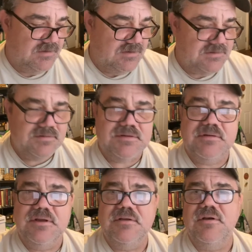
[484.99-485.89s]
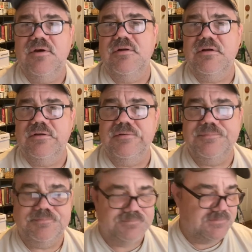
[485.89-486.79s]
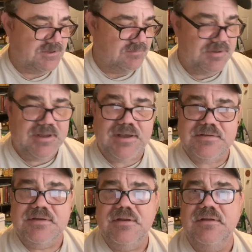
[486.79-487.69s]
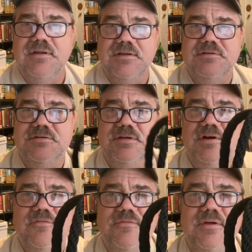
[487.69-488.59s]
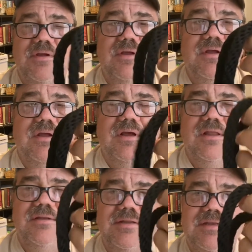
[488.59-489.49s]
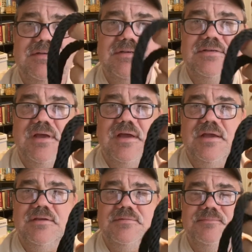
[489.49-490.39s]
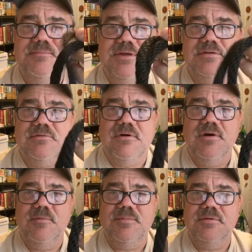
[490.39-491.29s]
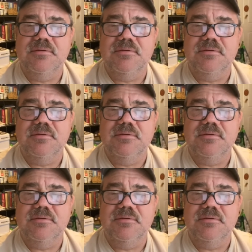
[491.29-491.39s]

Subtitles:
Go to some place and get yourself a decent sized piece of rope.